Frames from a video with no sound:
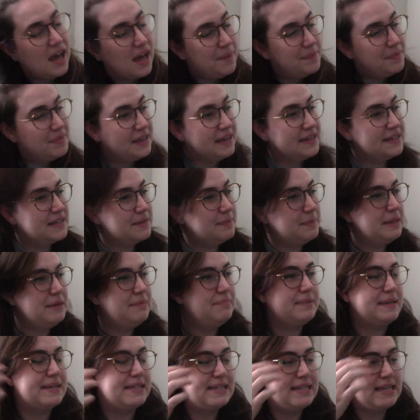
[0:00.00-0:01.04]
things have been
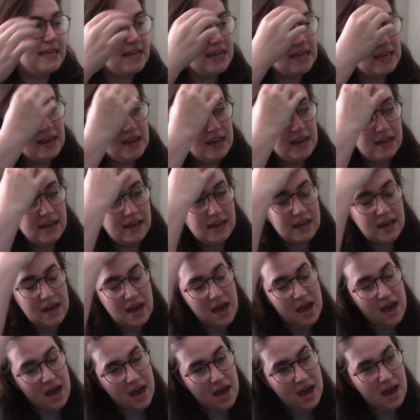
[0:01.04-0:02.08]
busy.
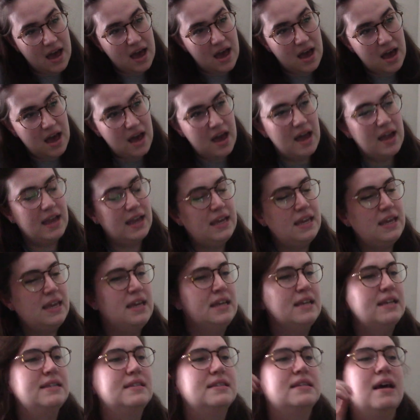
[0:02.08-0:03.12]

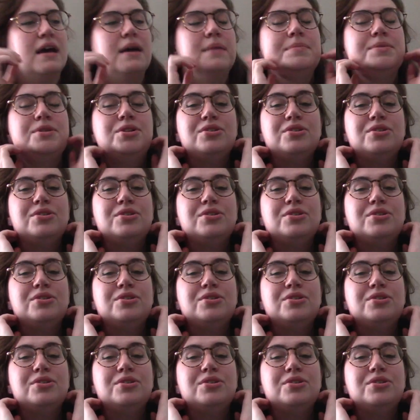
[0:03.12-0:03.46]
It has come